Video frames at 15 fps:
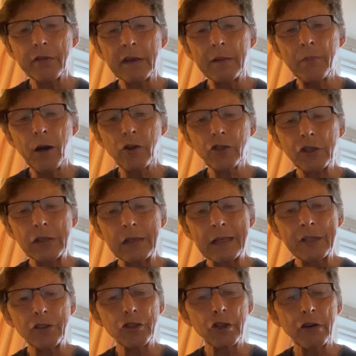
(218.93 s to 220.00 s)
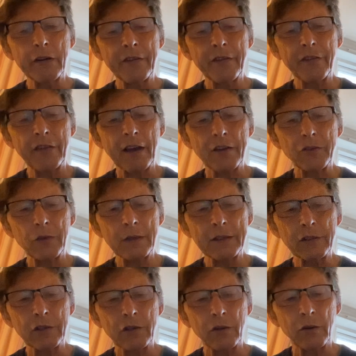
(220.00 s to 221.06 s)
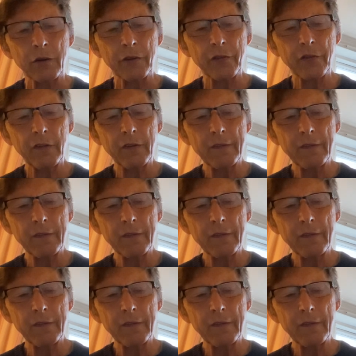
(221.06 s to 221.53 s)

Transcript: emotionally during sexual intercourse.